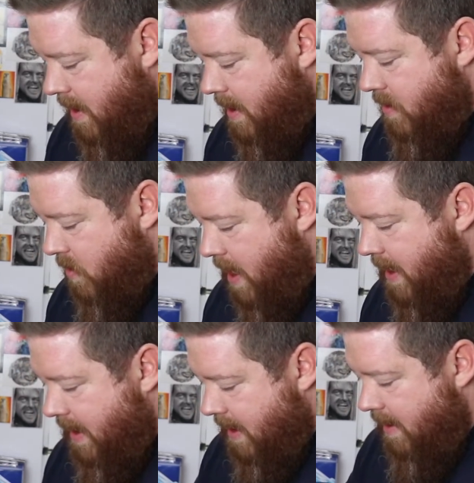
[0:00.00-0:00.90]
trying
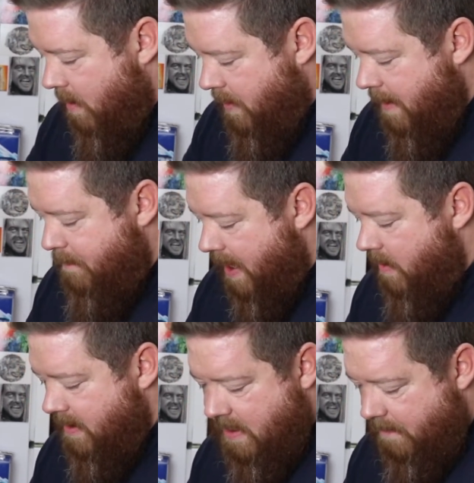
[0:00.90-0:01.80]
to, you know, get
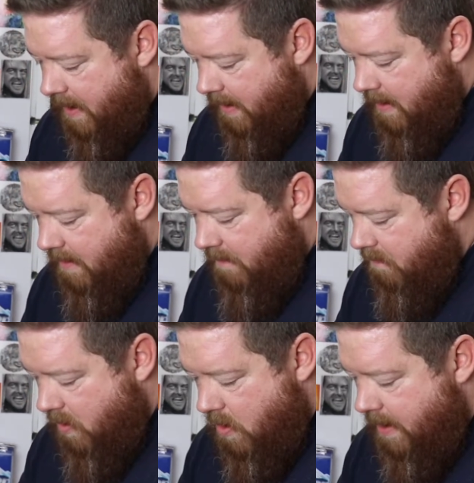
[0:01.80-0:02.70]
better at something.
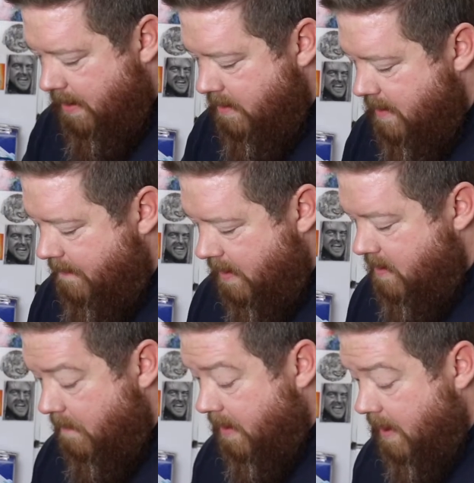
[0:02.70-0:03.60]
Cooking is definitely
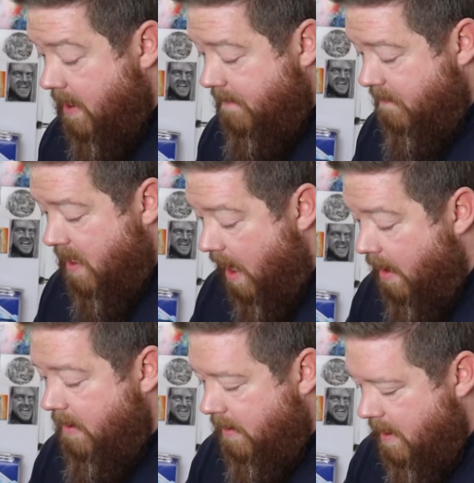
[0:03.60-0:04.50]
something that I've
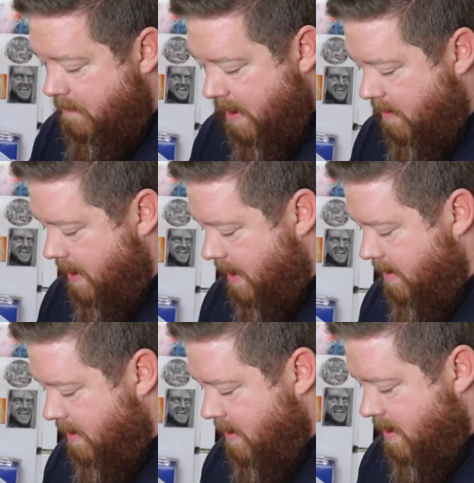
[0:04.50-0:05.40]
gotten a lot better at.
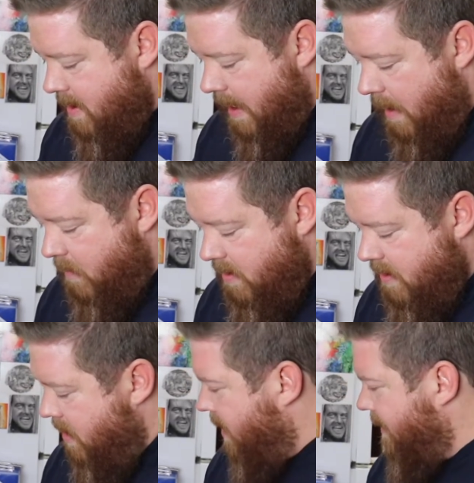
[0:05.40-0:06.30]
I wouldn't
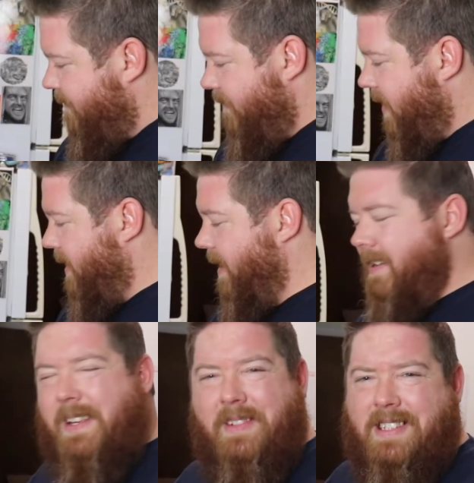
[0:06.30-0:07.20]
know how to fucking
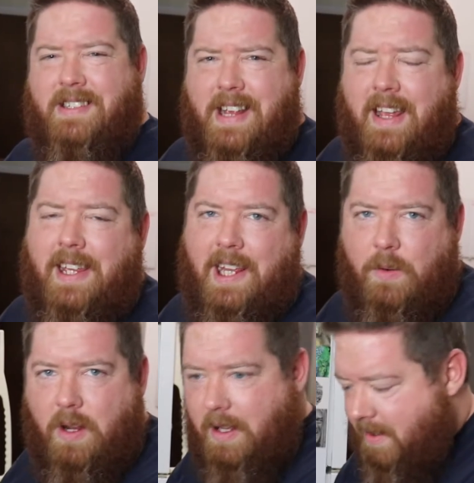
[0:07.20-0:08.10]
even say
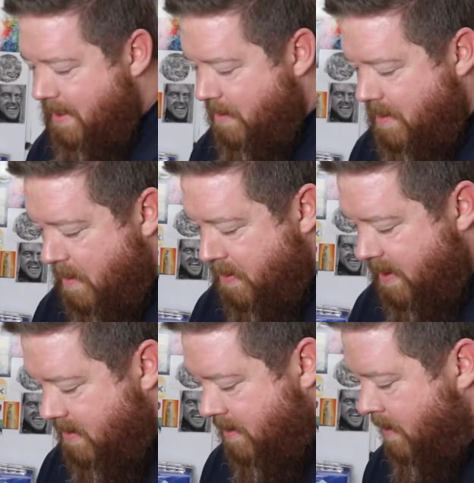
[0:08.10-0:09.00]
quinoa, you know, a couple
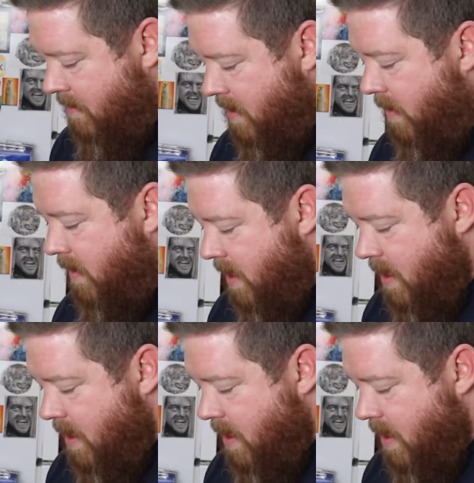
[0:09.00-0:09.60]
years ago. So